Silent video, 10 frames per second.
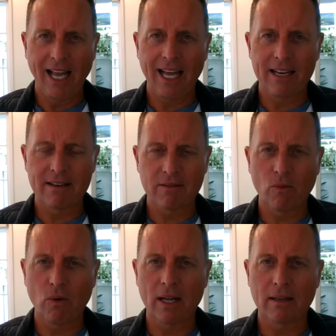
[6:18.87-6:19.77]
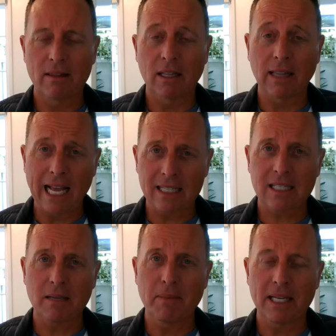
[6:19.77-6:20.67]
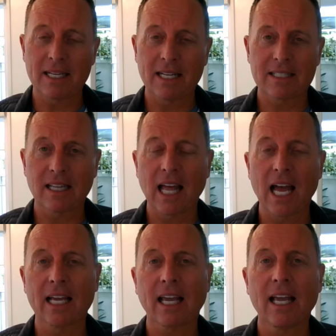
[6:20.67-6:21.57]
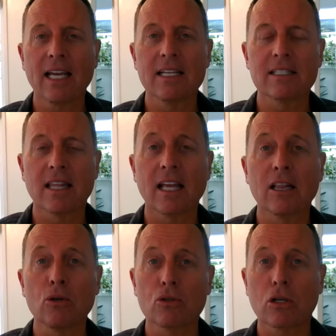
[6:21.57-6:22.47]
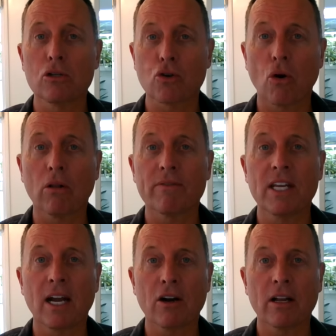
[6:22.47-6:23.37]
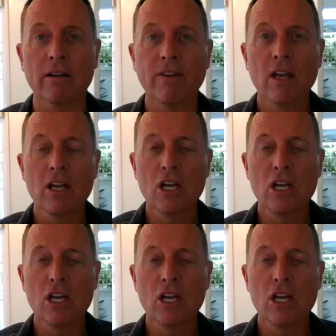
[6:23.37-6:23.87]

And what the legacy media doesn't like is they lose control of the narrative.